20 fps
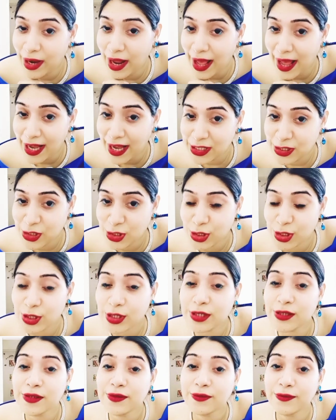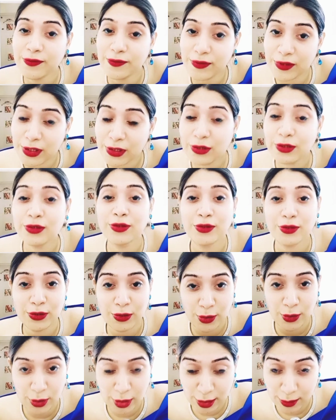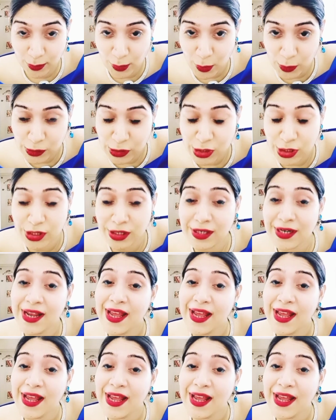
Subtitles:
action with your emotion,